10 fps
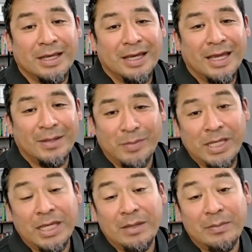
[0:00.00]
And
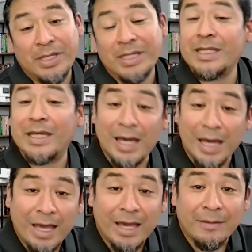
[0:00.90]
me being an
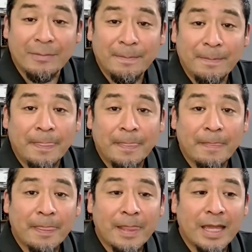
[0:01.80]

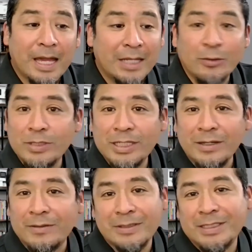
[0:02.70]
I don't need
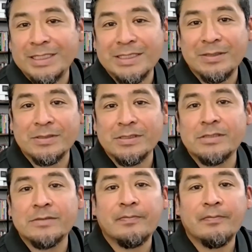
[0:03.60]
all the
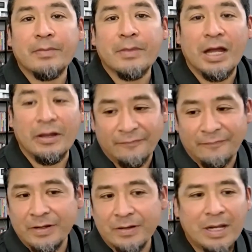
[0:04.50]
details. I
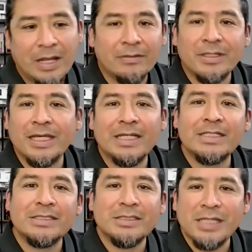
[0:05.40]
figure out
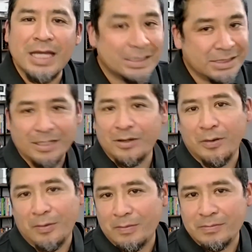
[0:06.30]
things as I
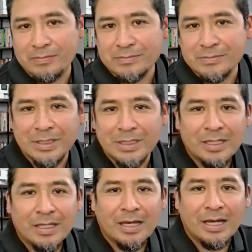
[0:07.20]
go.
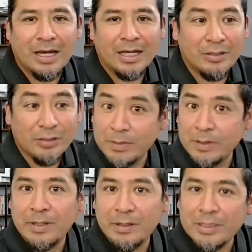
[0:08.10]
I could be
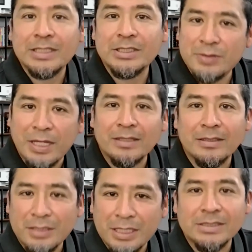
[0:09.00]
very distracted,
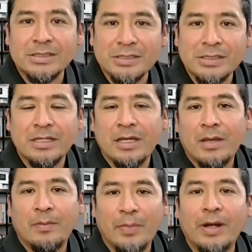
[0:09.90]
yes,
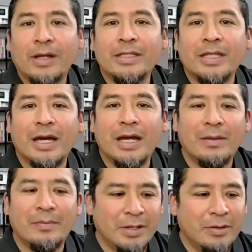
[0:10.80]
but I
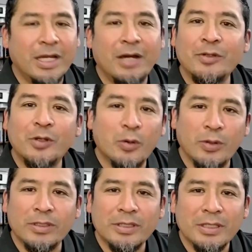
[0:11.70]
am very
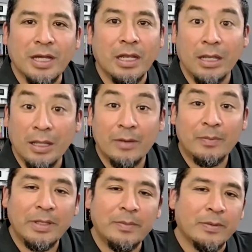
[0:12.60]
outgoing. I love
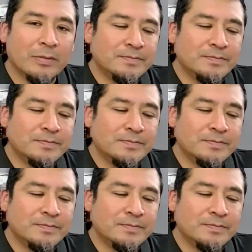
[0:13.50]
people.